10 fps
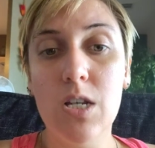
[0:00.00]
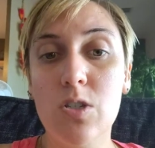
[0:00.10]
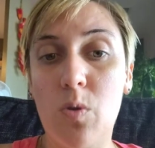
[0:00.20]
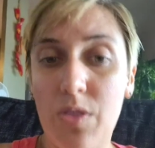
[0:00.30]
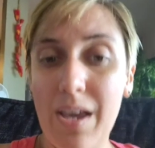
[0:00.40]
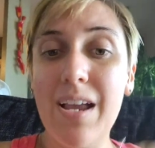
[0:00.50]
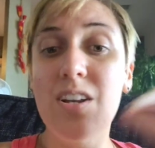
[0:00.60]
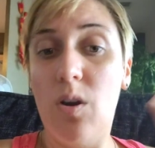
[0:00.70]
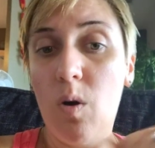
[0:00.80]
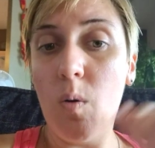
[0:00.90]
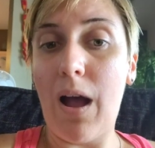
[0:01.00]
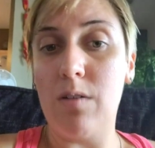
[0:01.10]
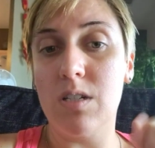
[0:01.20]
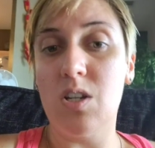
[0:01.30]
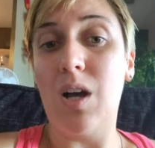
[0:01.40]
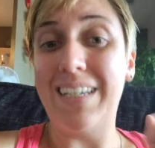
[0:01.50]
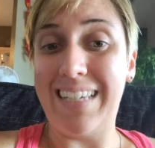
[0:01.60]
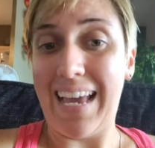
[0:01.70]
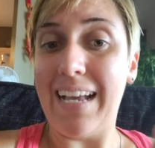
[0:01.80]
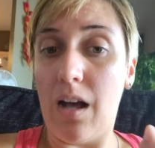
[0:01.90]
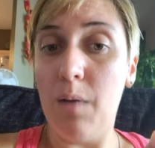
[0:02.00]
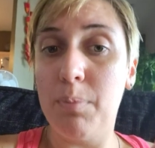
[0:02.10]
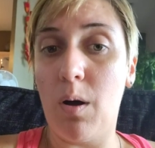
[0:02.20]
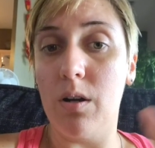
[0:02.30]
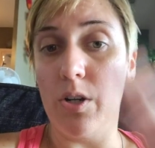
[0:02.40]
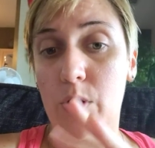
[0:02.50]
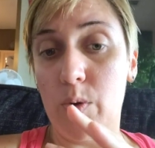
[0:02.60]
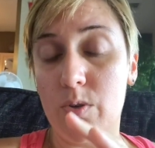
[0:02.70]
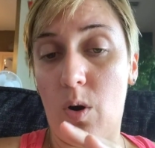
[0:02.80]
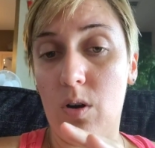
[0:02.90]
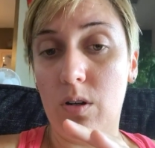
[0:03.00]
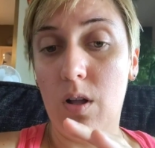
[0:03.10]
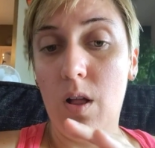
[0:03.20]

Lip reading: So they know how to not gang up on a new dog.